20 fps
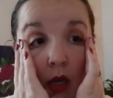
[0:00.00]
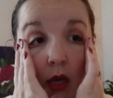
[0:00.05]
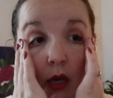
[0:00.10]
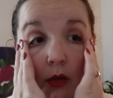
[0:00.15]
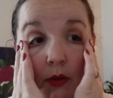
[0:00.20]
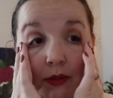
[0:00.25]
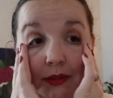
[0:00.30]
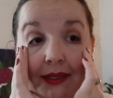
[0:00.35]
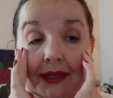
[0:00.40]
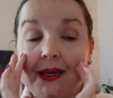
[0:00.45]

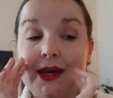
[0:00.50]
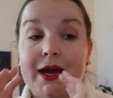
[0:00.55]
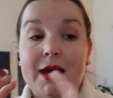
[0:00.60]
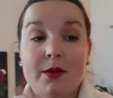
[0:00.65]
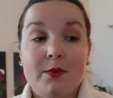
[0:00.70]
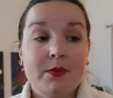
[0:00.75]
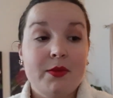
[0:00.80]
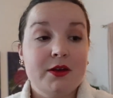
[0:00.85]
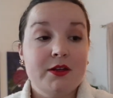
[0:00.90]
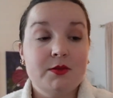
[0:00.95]
I was like,
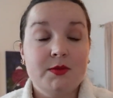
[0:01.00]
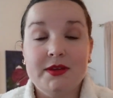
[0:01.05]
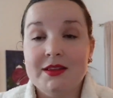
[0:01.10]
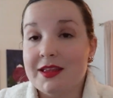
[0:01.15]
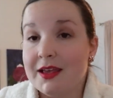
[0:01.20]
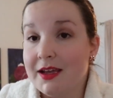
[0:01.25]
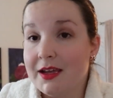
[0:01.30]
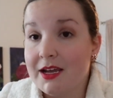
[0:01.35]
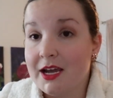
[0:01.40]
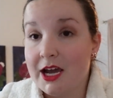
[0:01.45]
I'm about to be
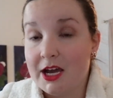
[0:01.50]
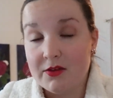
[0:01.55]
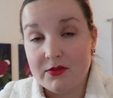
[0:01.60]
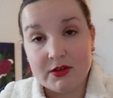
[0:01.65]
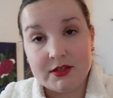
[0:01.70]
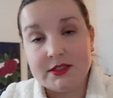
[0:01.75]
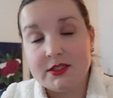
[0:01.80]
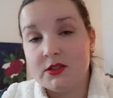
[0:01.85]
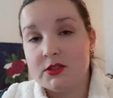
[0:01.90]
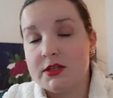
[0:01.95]
late
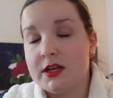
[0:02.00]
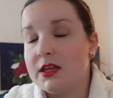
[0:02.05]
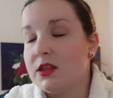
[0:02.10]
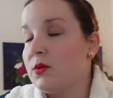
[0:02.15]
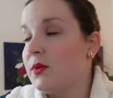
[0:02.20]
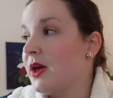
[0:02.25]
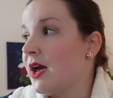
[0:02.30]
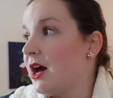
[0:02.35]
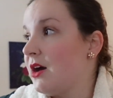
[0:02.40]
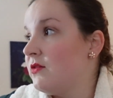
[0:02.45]
every single day
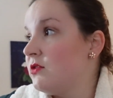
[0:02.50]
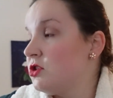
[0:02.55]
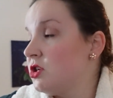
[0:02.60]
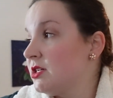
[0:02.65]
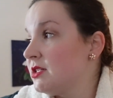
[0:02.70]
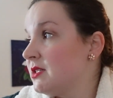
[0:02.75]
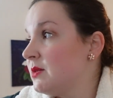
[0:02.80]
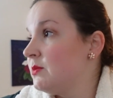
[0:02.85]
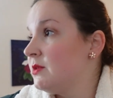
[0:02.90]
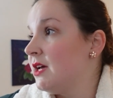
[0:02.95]
that we have a
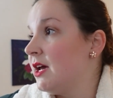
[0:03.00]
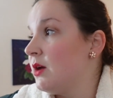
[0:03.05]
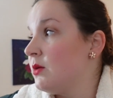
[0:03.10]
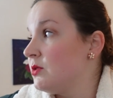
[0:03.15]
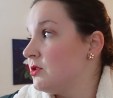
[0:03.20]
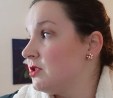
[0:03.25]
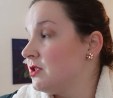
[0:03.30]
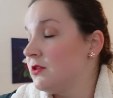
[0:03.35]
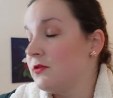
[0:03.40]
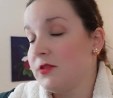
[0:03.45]
dress up day,
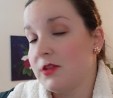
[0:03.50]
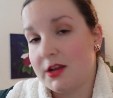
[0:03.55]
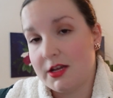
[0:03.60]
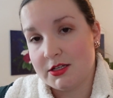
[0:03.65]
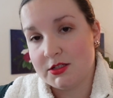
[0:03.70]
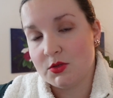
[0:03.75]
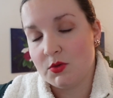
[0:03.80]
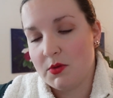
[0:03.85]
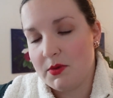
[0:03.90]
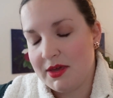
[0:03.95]
which is for the
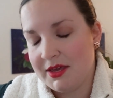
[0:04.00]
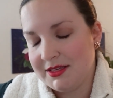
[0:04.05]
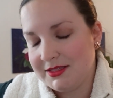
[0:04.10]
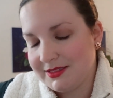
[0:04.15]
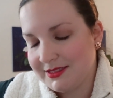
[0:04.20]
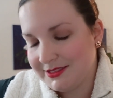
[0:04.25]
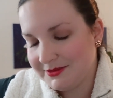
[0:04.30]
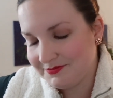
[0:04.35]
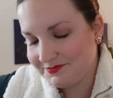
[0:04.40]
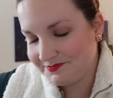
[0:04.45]
next 3
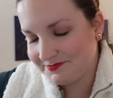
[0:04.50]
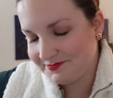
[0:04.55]
weeks.